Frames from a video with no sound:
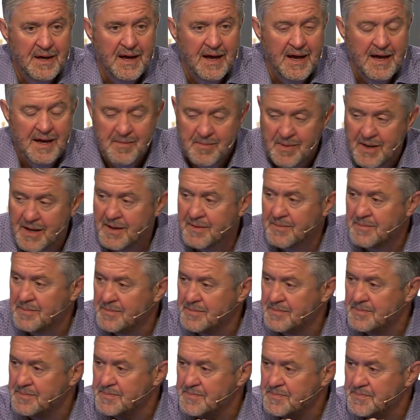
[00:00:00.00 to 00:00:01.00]
Amen?
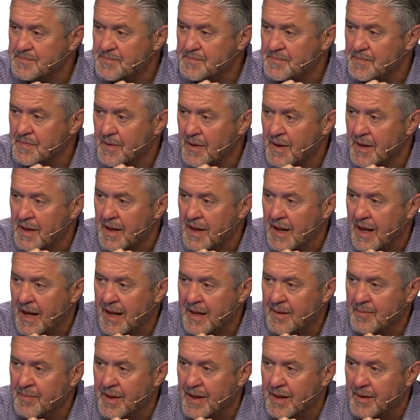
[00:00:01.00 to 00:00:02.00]

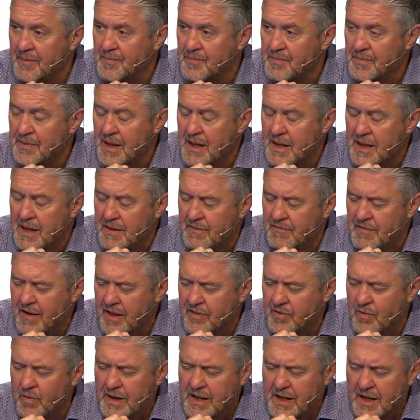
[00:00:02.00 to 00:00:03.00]
Amen? Amen.
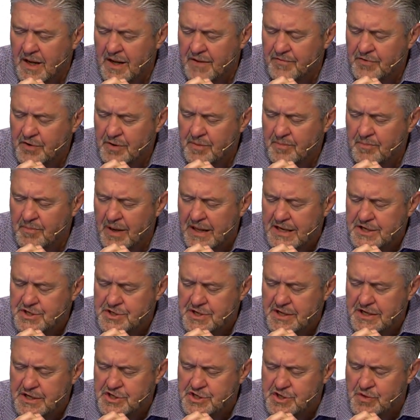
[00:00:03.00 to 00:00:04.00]
Father, we love you. Bless
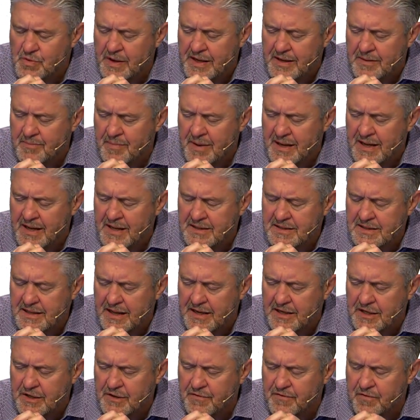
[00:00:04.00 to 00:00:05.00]
these sweet men.
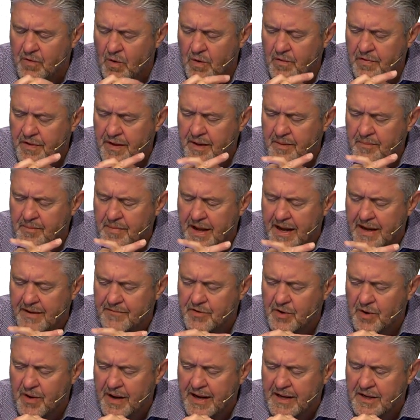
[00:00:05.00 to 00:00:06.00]
Thank you for them. Have
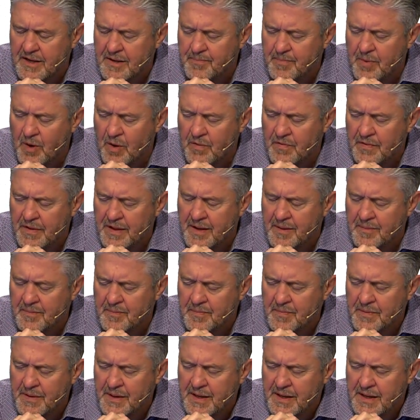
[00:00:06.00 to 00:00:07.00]
your hand upon them.
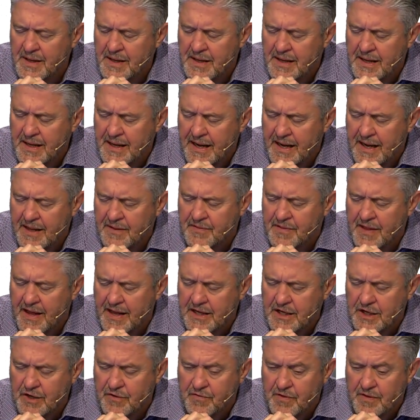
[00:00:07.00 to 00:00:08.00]
And
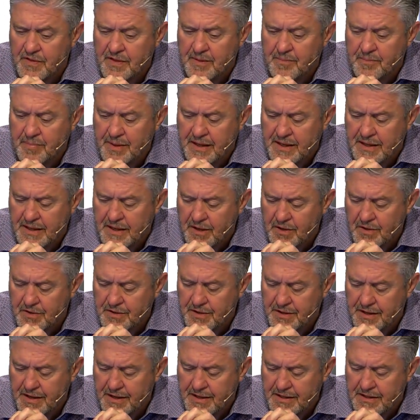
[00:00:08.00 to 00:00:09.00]
thank you for them being here
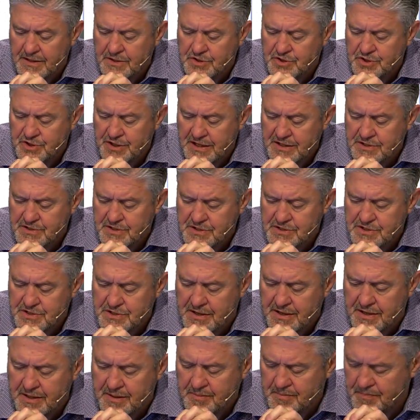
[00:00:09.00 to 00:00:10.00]
today. In Jesus'
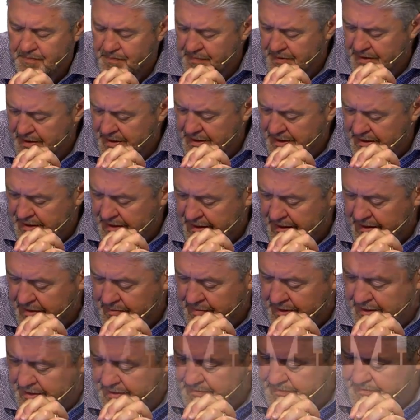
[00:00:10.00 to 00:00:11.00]
name,
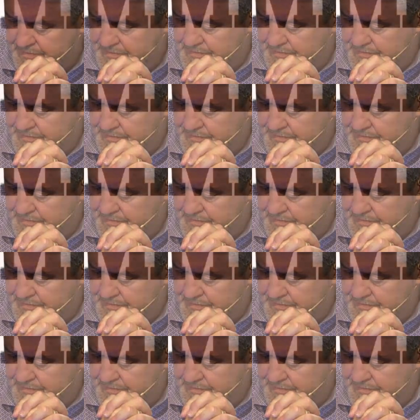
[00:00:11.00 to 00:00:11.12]
amen.